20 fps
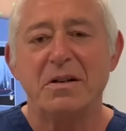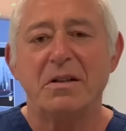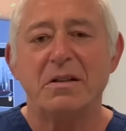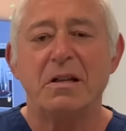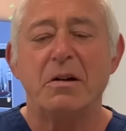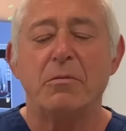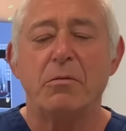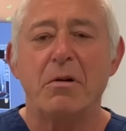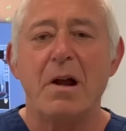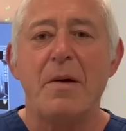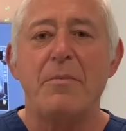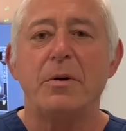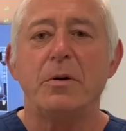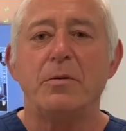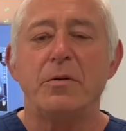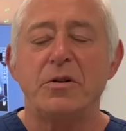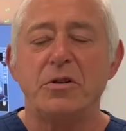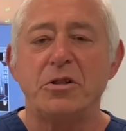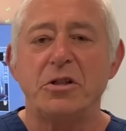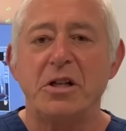that we're able
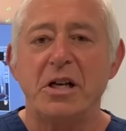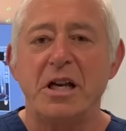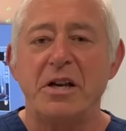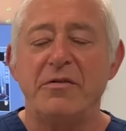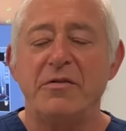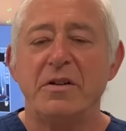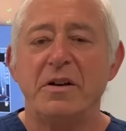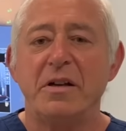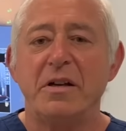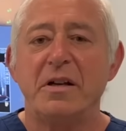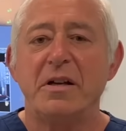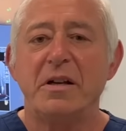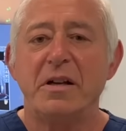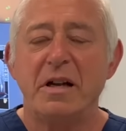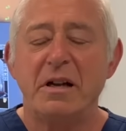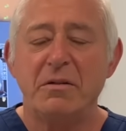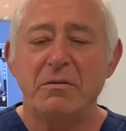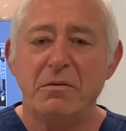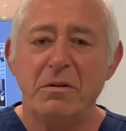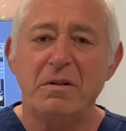to achieve,
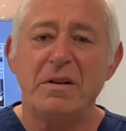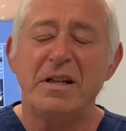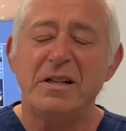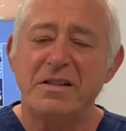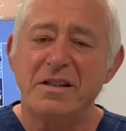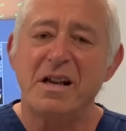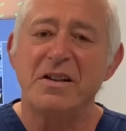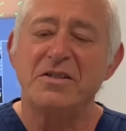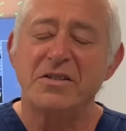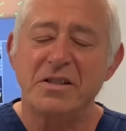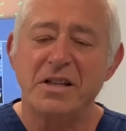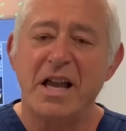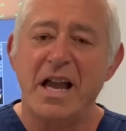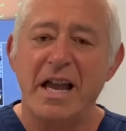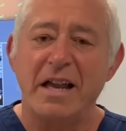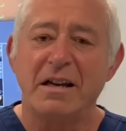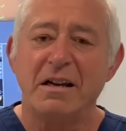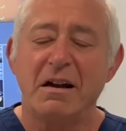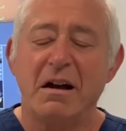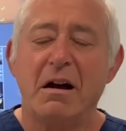it really does
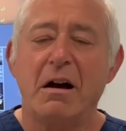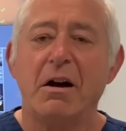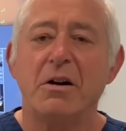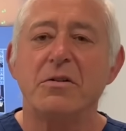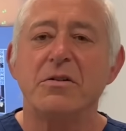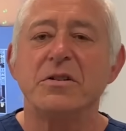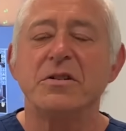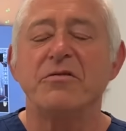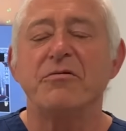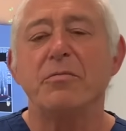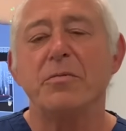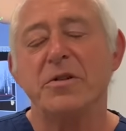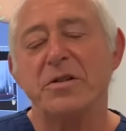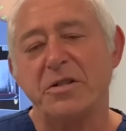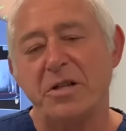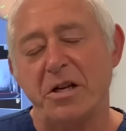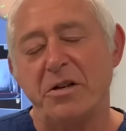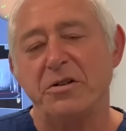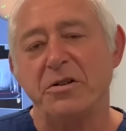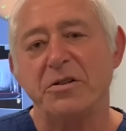take hundreds of
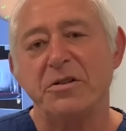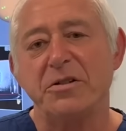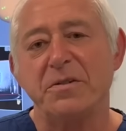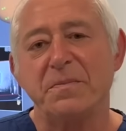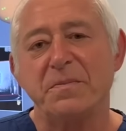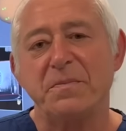procedures.